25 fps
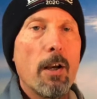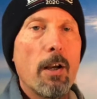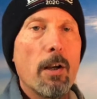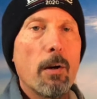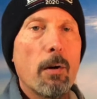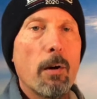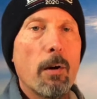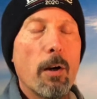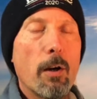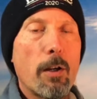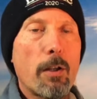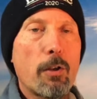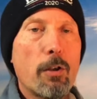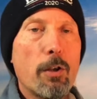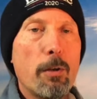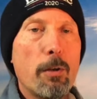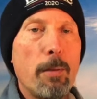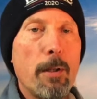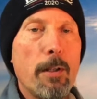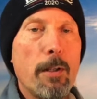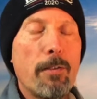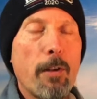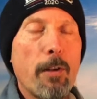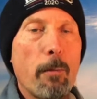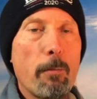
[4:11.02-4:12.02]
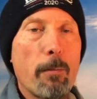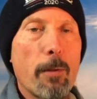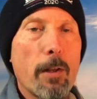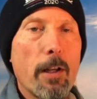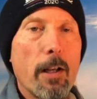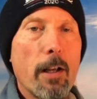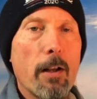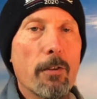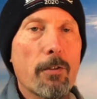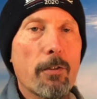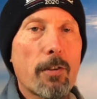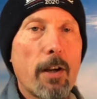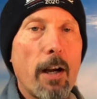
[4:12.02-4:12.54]
Or it could be something
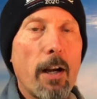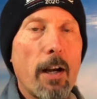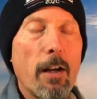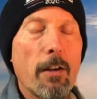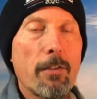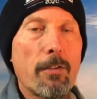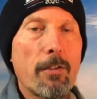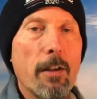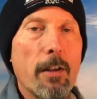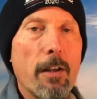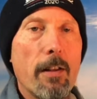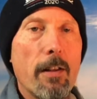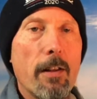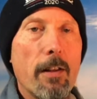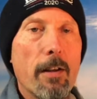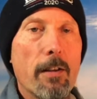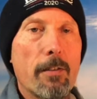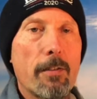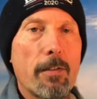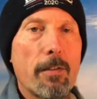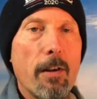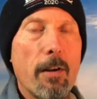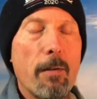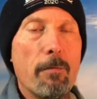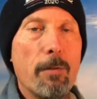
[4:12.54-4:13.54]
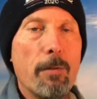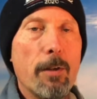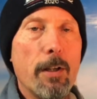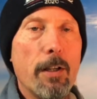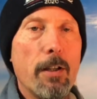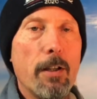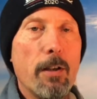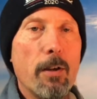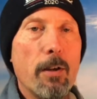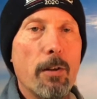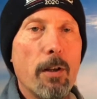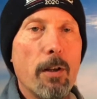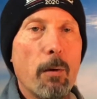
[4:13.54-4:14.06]
else. Kyle said in that same
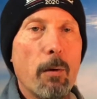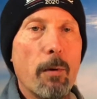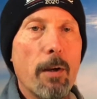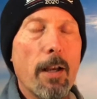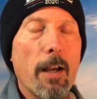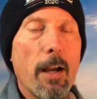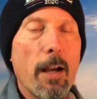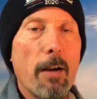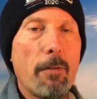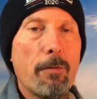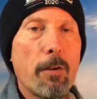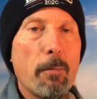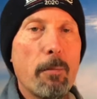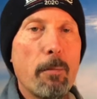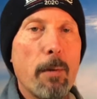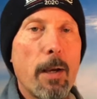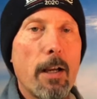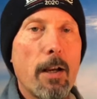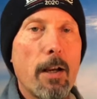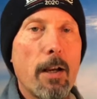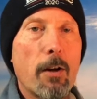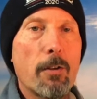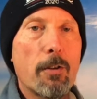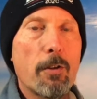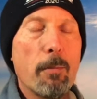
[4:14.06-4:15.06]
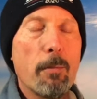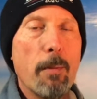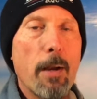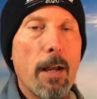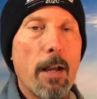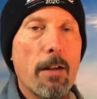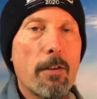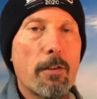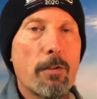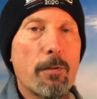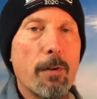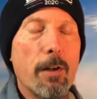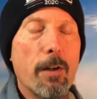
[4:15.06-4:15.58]
video that we have to make our
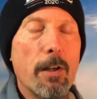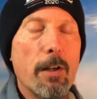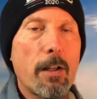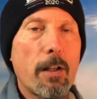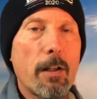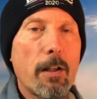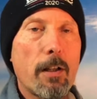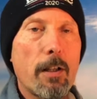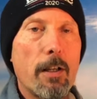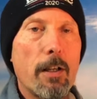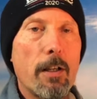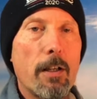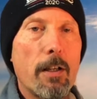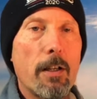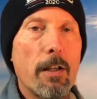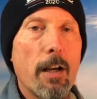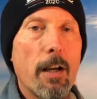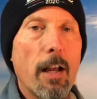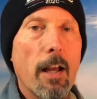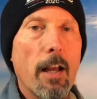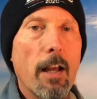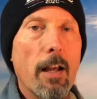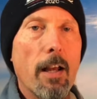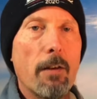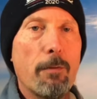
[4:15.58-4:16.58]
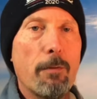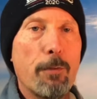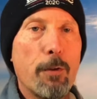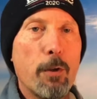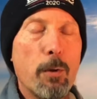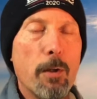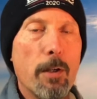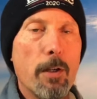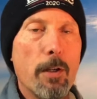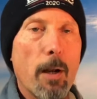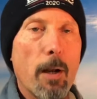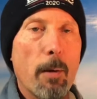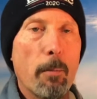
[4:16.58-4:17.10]
demands very clear and few
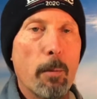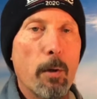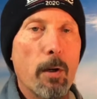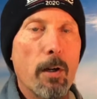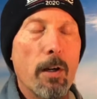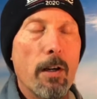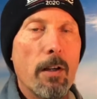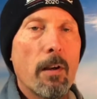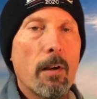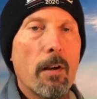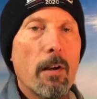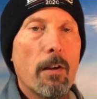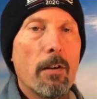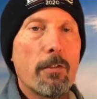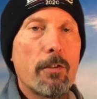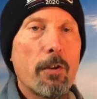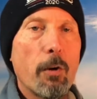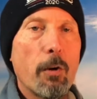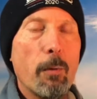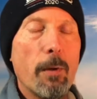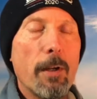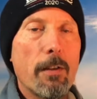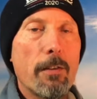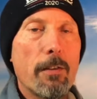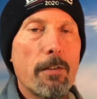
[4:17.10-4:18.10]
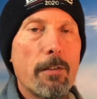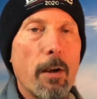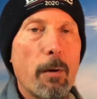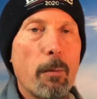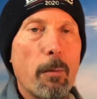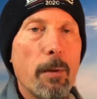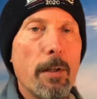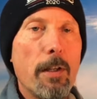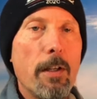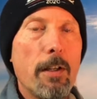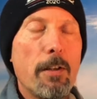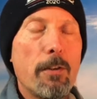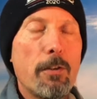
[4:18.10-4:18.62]
in number. So we could say
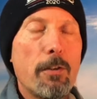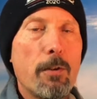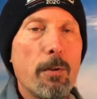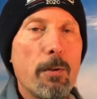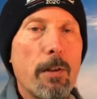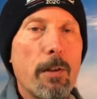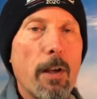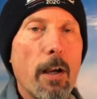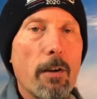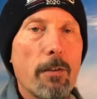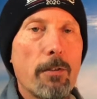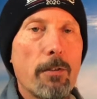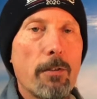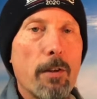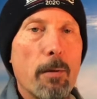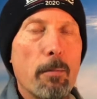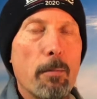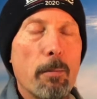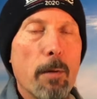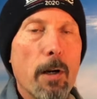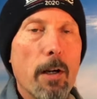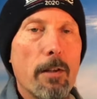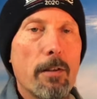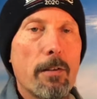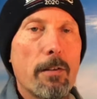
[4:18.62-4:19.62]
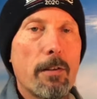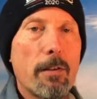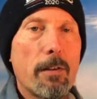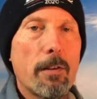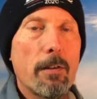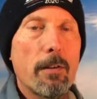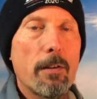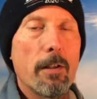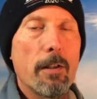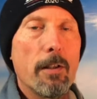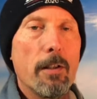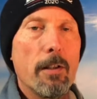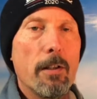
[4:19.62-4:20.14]
we need 2,000 a month
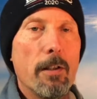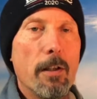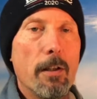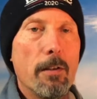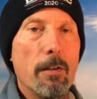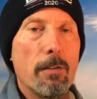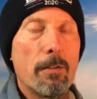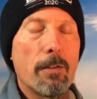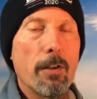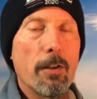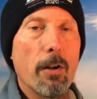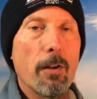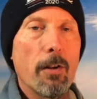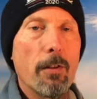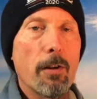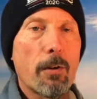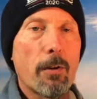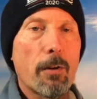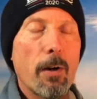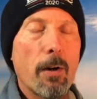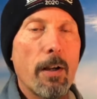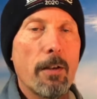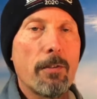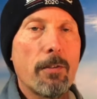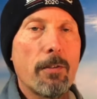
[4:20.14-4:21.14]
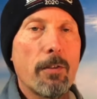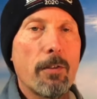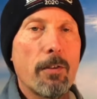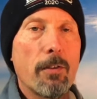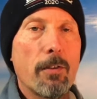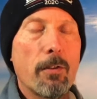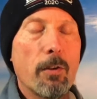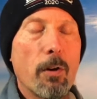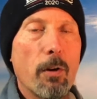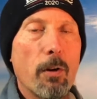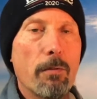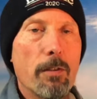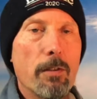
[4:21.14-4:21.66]
until the crisis
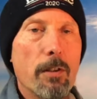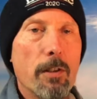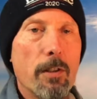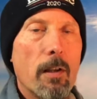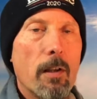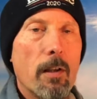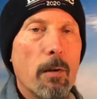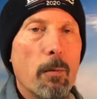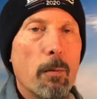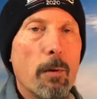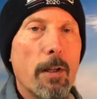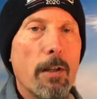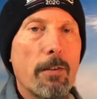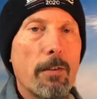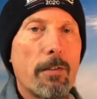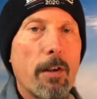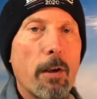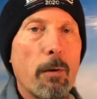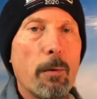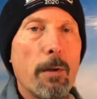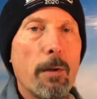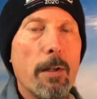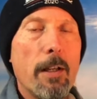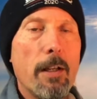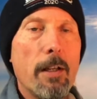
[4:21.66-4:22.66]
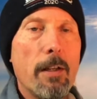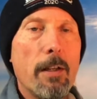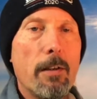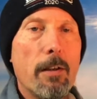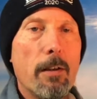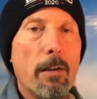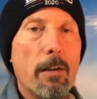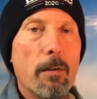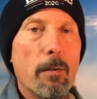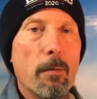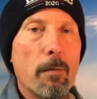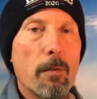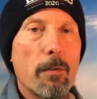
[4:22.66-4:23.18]
is over. We could say we need
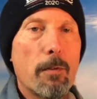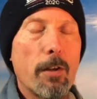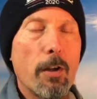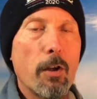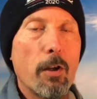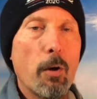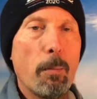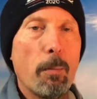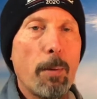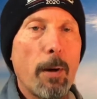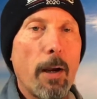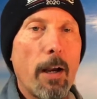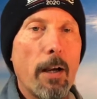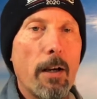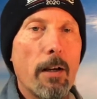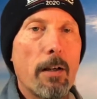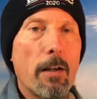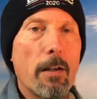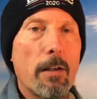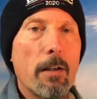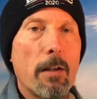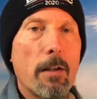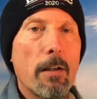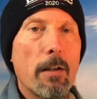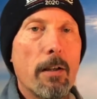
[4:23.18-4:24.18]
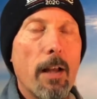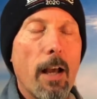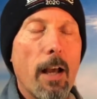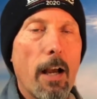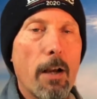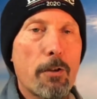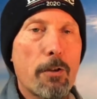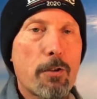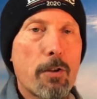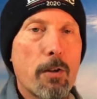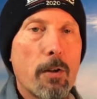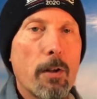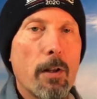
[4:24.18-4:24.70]
single-payer
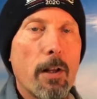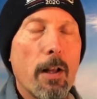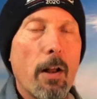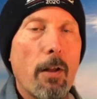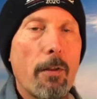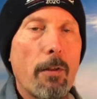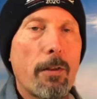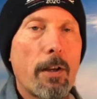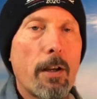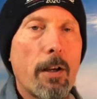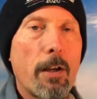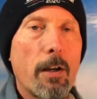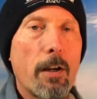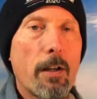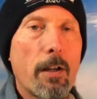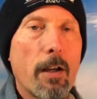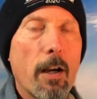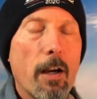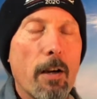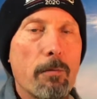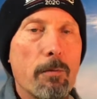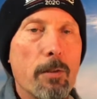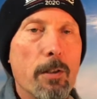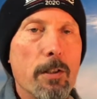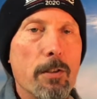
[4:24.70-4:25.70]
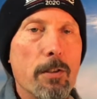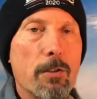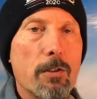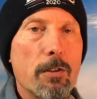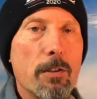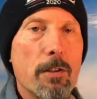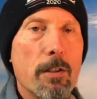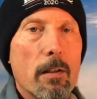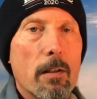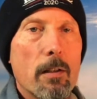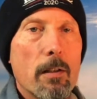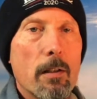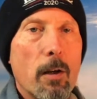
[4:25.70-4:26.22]
national health care
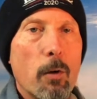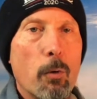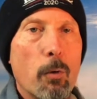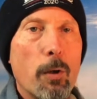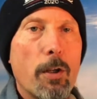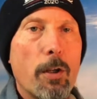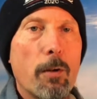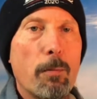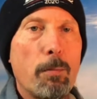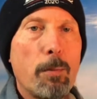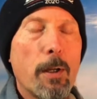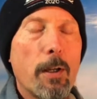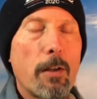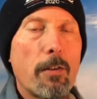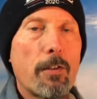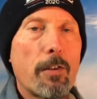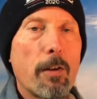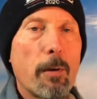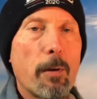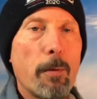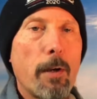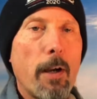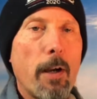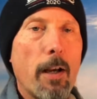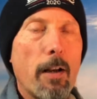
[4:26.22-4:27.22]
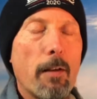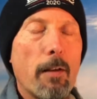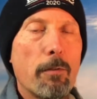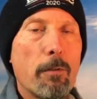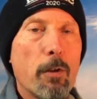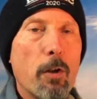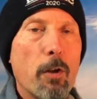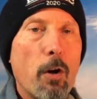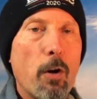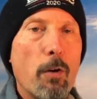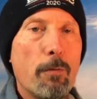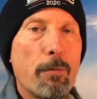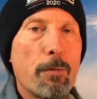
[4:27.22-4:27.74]
coverage. Or we could pick some kind of
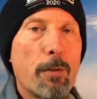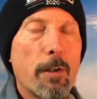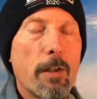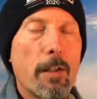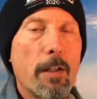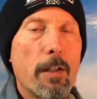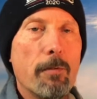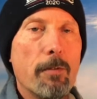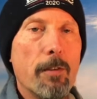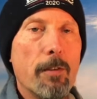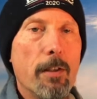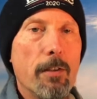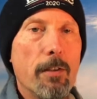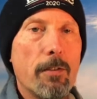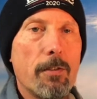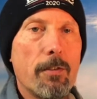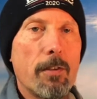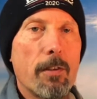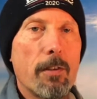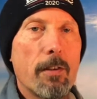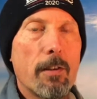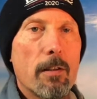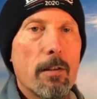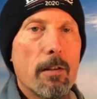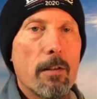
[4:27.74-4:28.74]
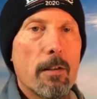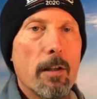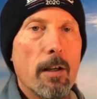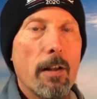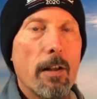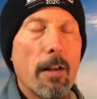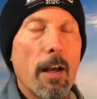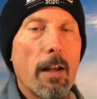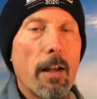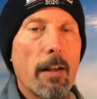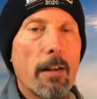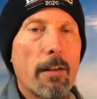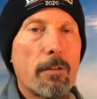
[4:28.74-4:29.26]
loan forgiveness. And
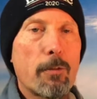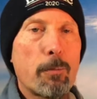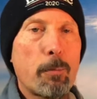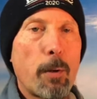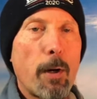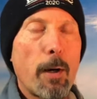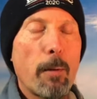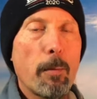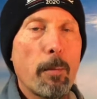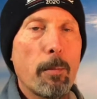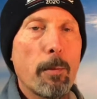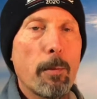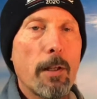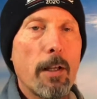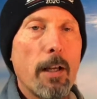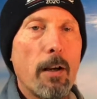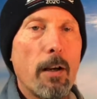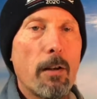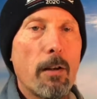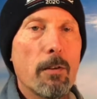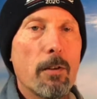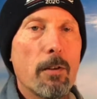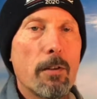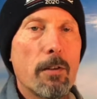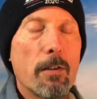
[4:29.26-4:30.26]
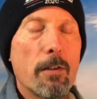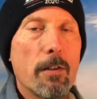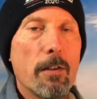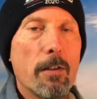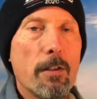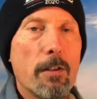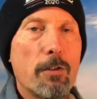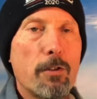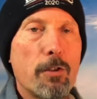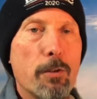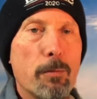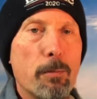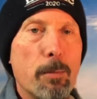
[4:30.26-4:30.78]
that's probably how long the
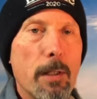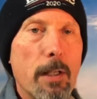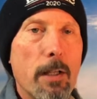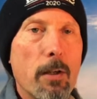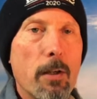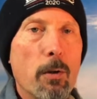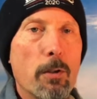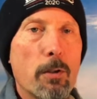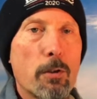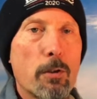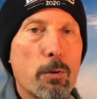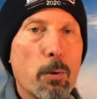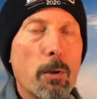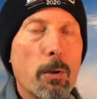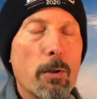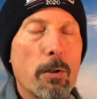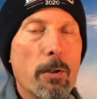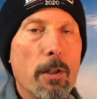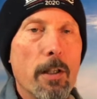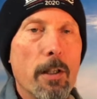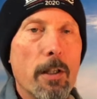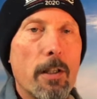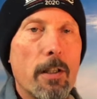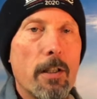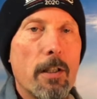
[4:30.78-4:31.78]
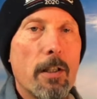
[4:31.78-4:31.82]
list should be, or shorter.